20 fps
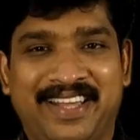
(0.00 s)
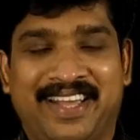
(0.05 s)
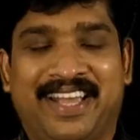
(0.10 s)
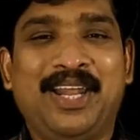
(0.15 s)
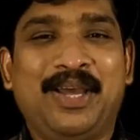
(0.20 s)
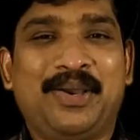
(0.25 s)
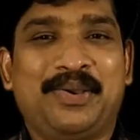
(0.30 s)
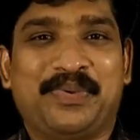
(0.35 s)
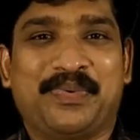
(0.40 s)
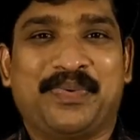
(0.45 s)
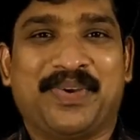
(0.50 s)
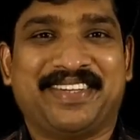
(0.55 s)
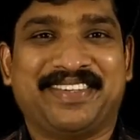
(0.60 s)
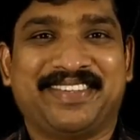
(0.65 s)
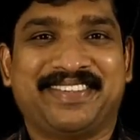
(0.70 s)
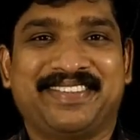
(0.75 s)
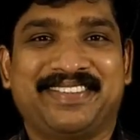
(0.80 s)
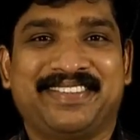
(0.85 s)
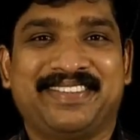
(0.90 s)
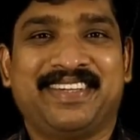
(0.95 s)
Hello everyone,
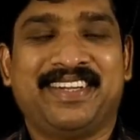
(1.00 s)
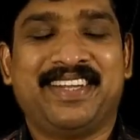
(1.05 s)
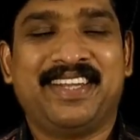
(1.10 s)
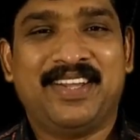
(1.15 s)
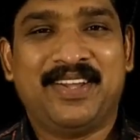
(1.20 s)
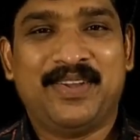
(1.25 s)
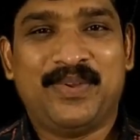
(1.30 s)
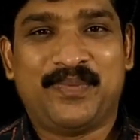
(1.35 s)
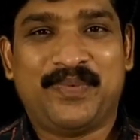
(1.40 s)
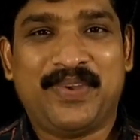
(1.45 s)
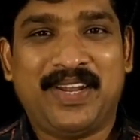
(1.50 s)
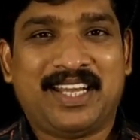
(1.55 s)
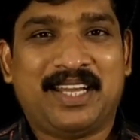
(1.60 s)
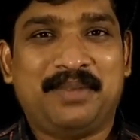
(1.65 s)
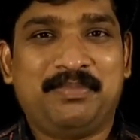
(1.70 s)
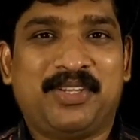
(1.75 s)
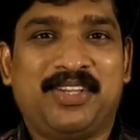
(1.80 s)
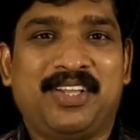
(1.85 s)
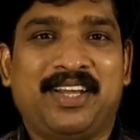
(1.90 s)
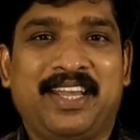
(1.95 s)

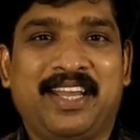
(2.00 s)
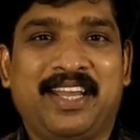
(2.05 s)
welcome to the